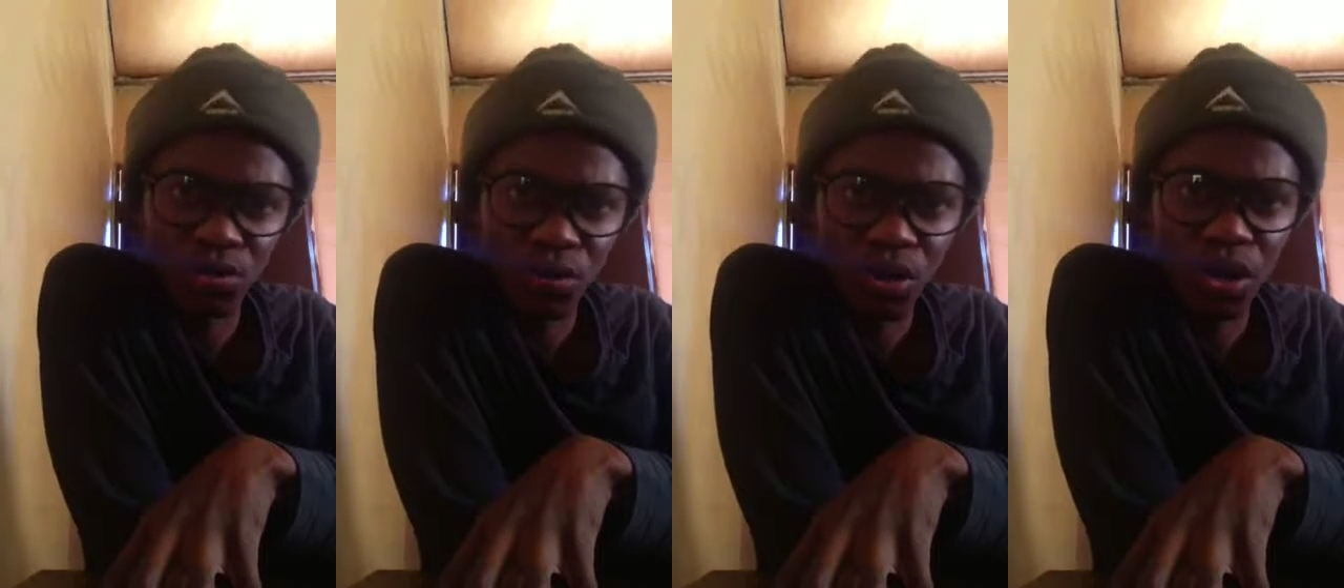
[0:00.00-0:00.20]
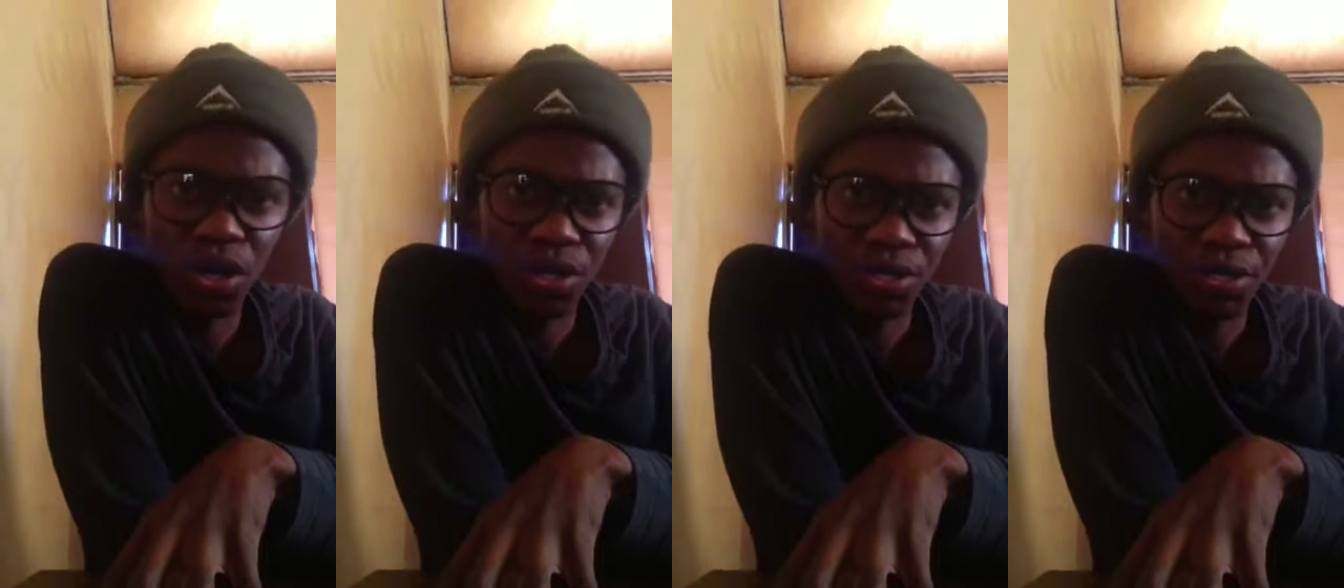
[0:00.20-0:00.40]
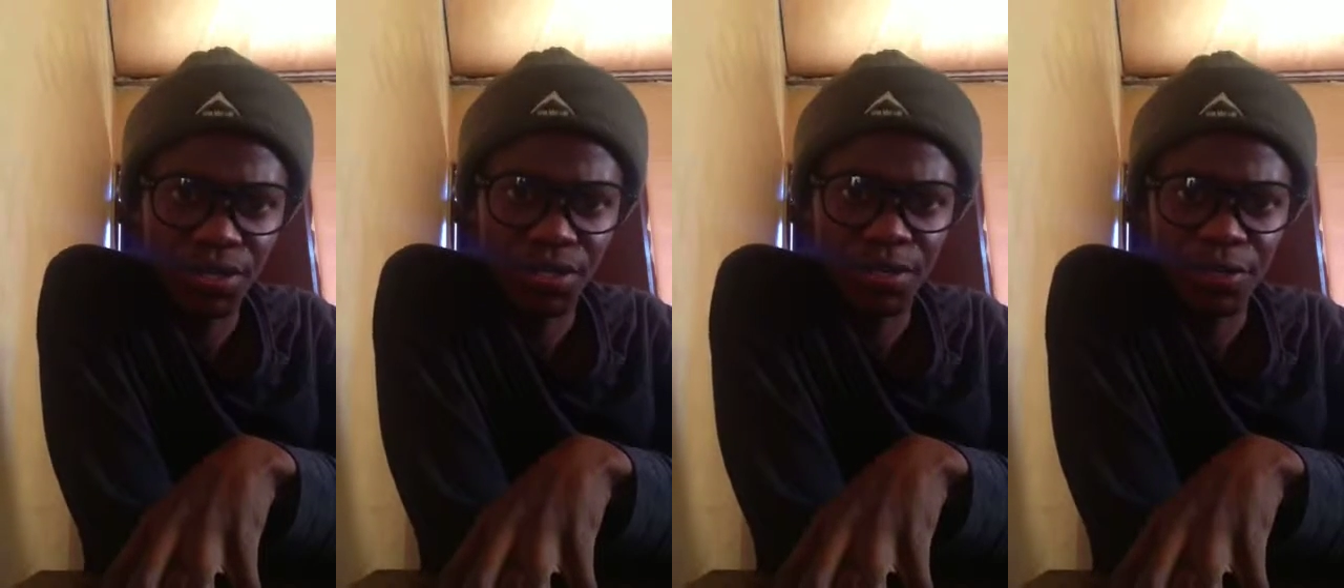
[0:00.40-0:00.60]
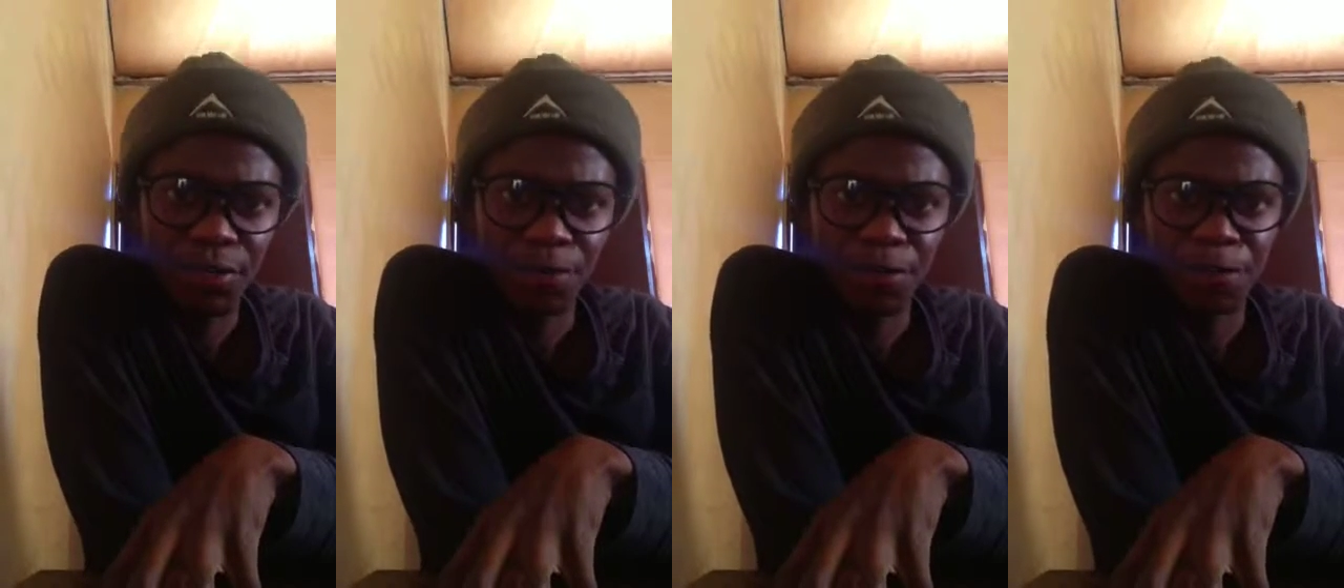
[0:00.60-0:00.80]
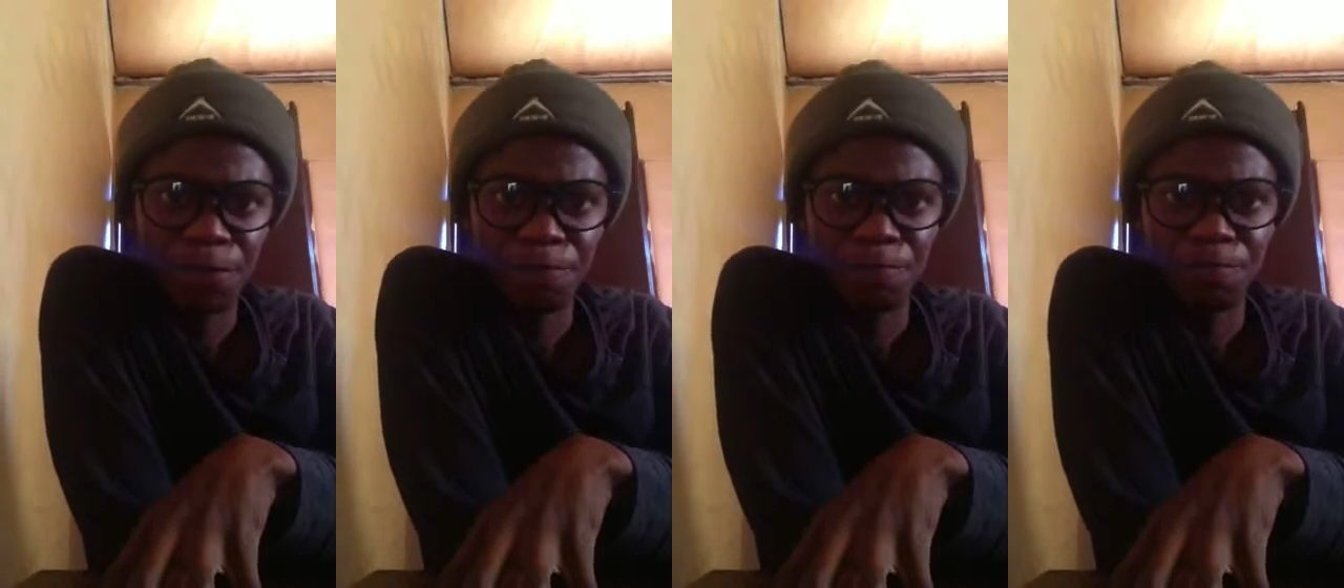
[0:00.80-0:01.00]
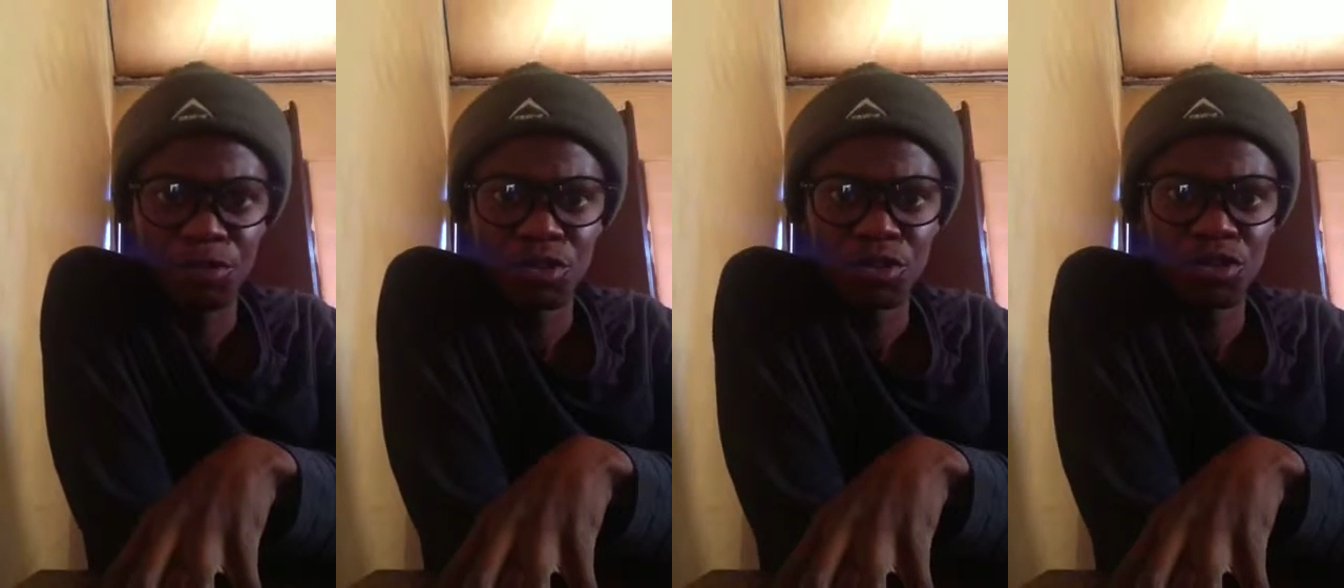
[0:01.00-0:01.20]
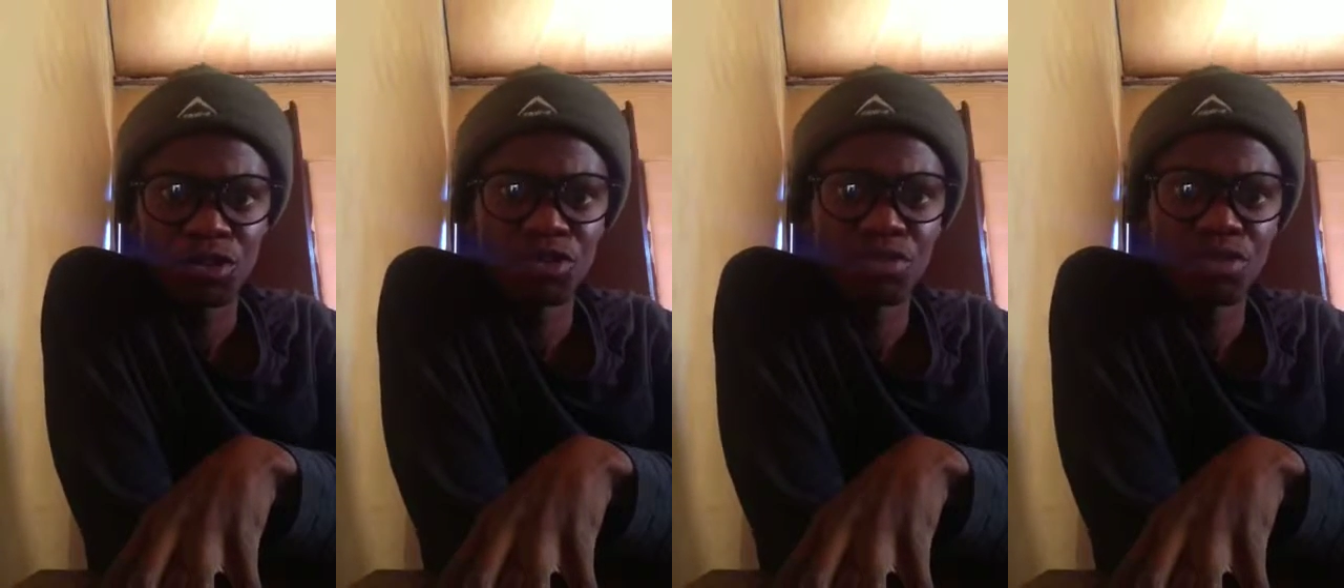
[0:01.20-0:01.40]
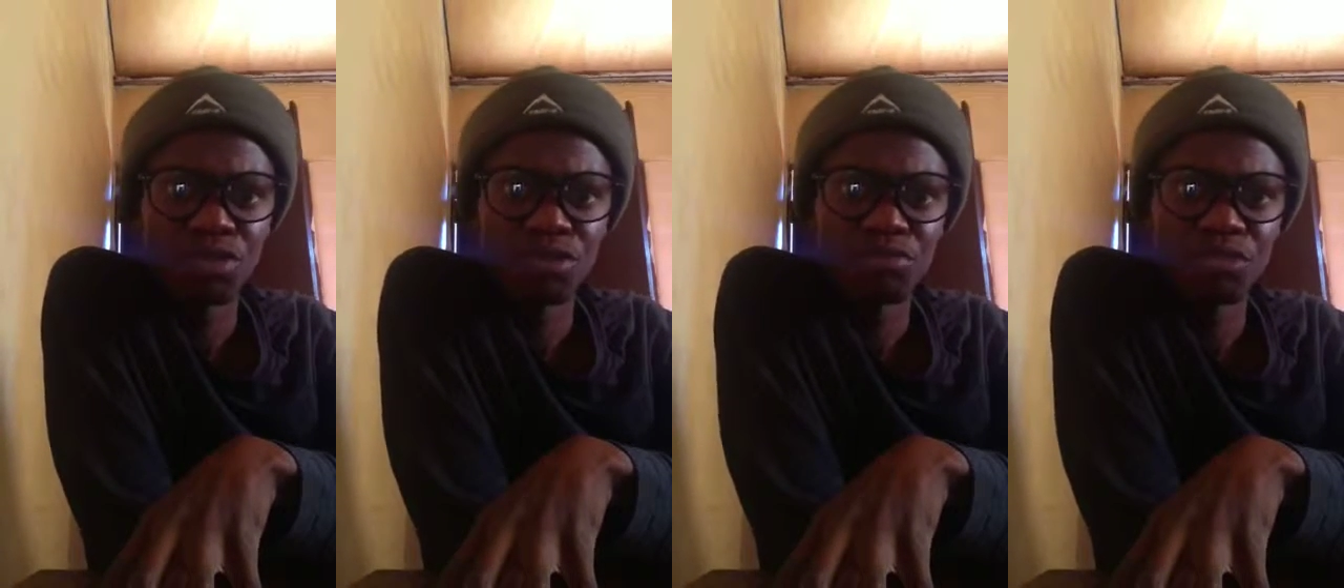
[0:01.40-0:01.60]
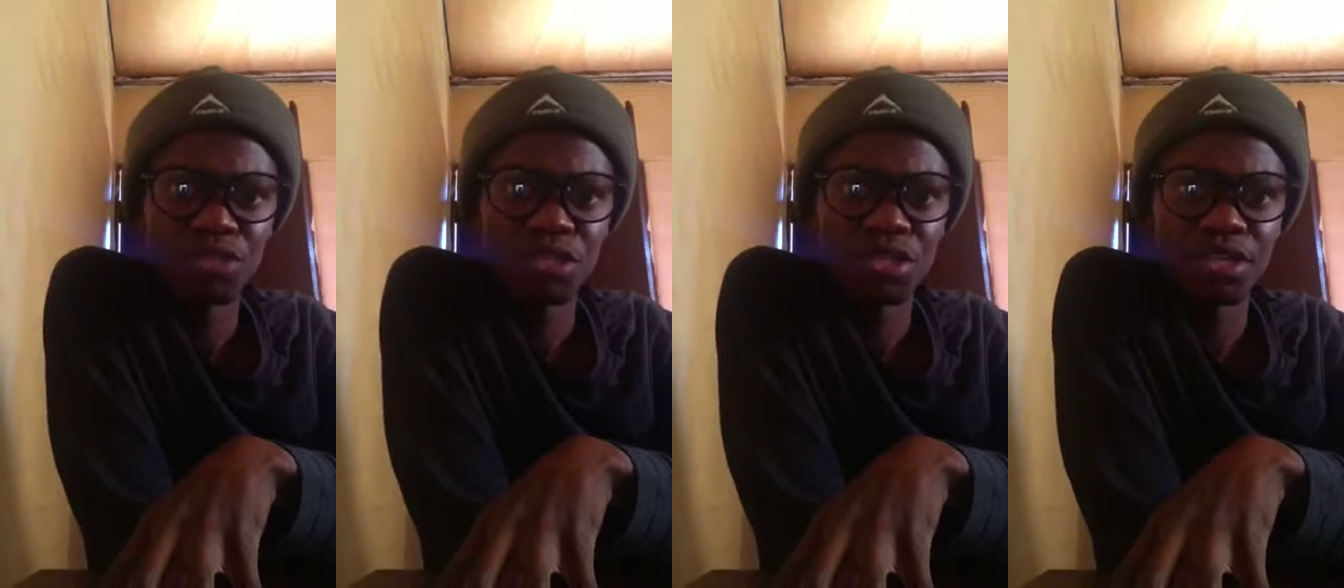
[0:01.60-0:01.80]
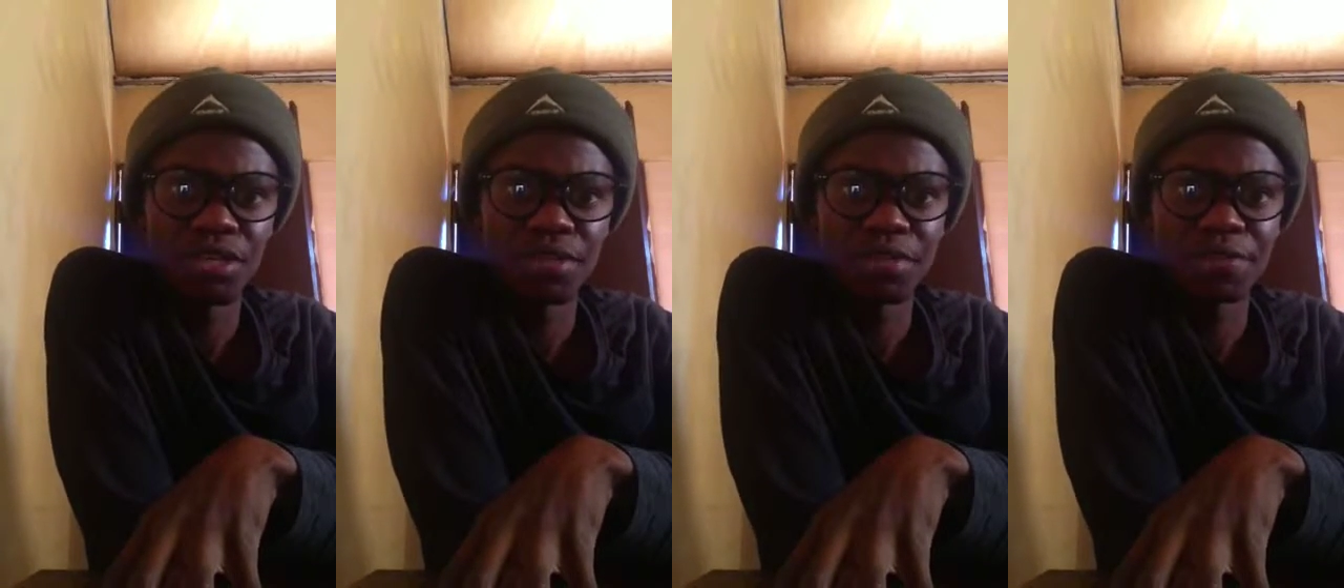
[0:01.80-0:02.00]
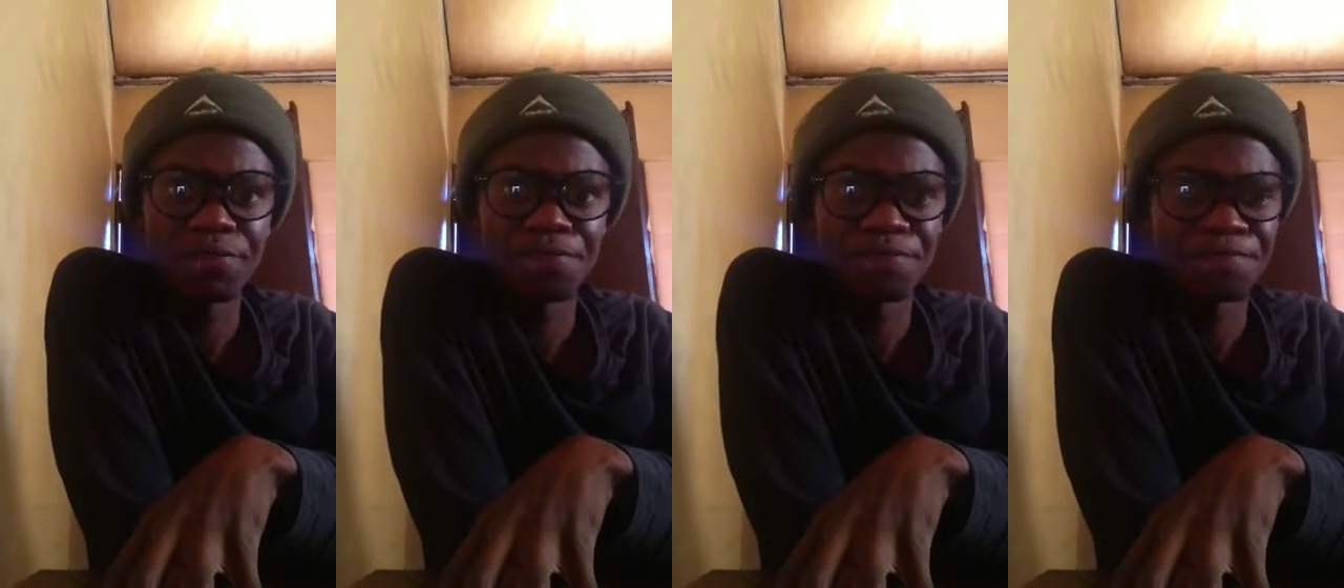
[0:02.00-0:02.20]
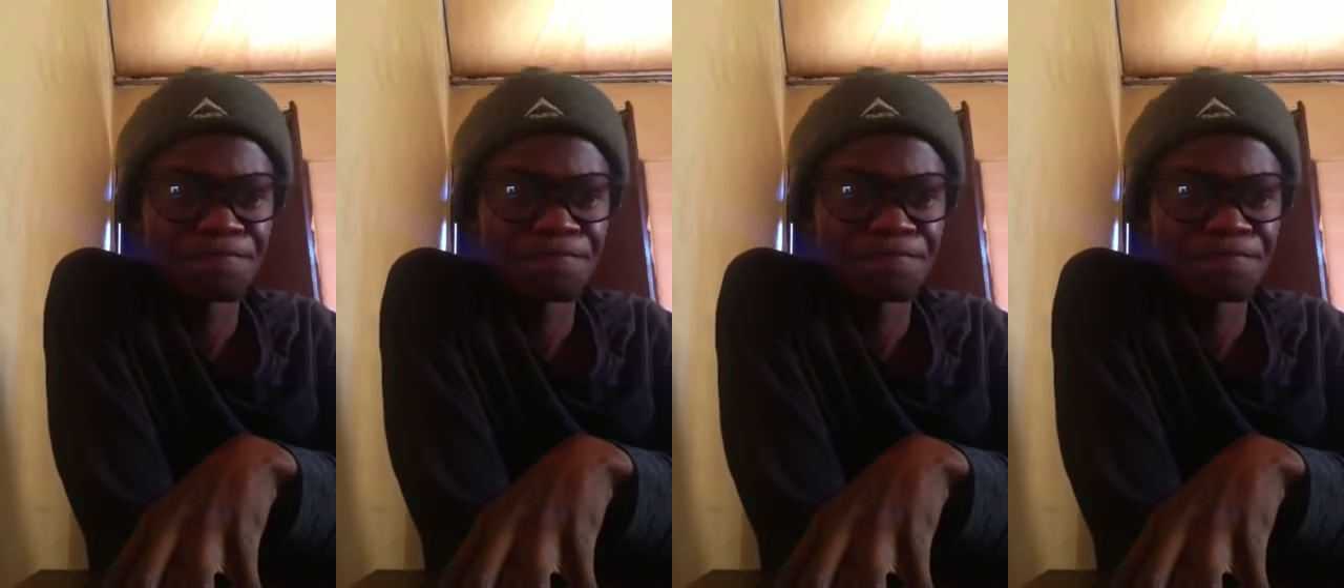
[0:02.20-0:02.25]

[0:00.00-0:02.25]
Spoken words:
one. You know what I'm saying?